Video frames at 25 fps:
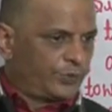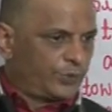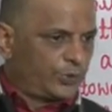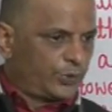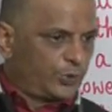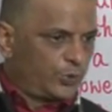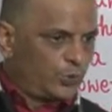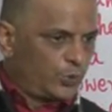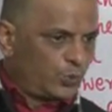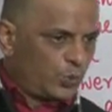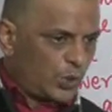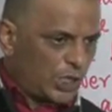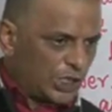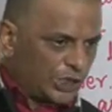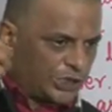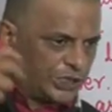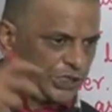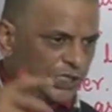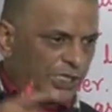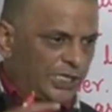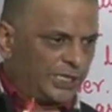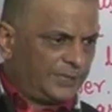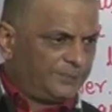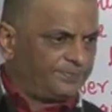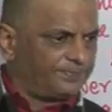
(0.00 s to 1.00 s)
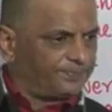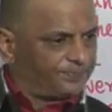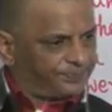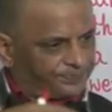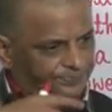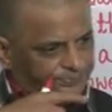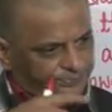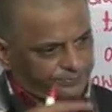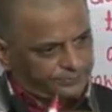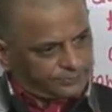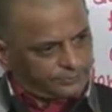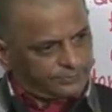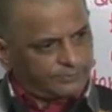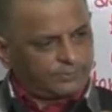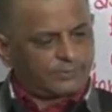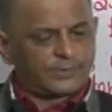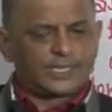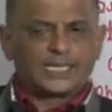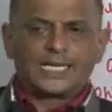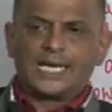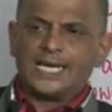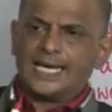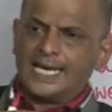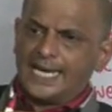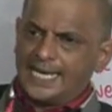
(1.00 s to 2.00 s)
Through water,
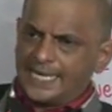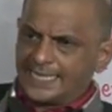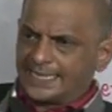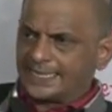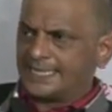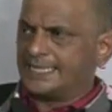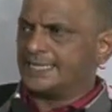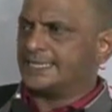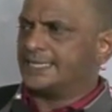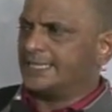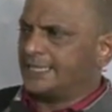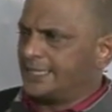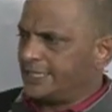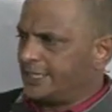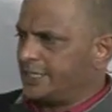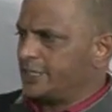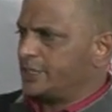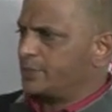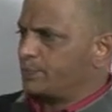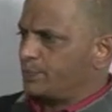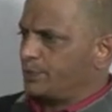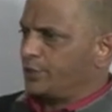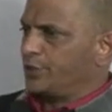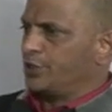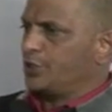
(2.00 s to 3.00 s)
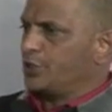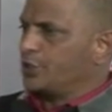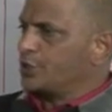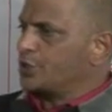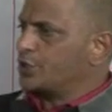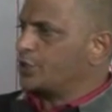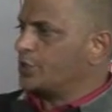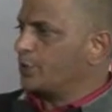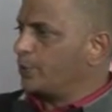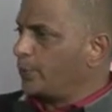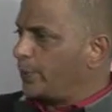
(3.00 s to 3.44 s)
electricity is produced.